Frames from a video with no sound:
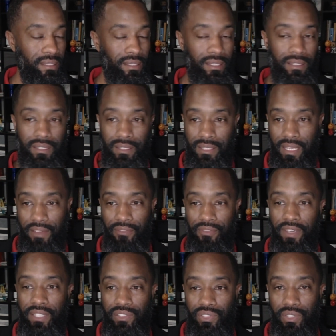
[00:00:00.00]
This is a
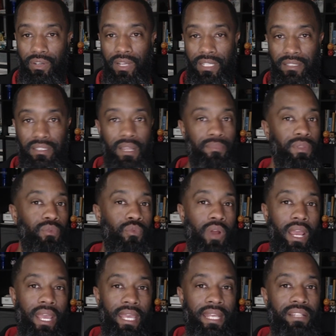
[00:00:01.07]
feature and something
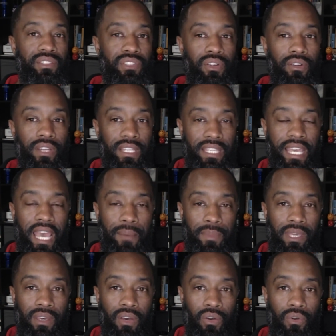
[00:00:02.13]
where I inserted
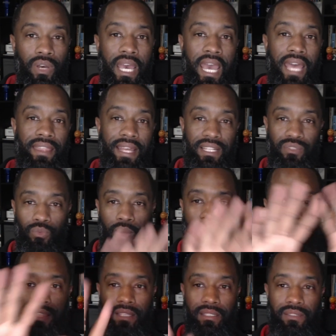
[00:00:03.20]
Cameo, and that's
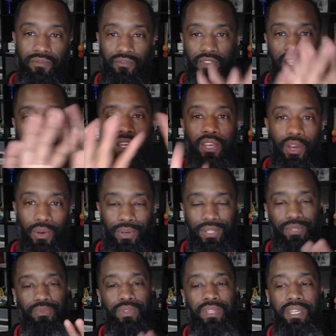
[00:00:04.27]
why this video
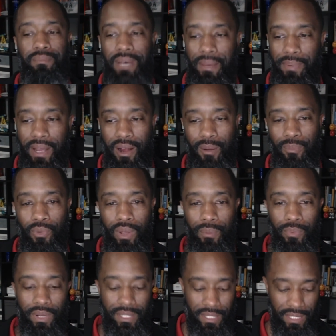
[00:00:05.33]
is within my PowerPoint
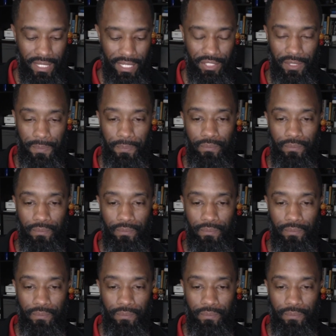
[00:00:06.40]
presentation.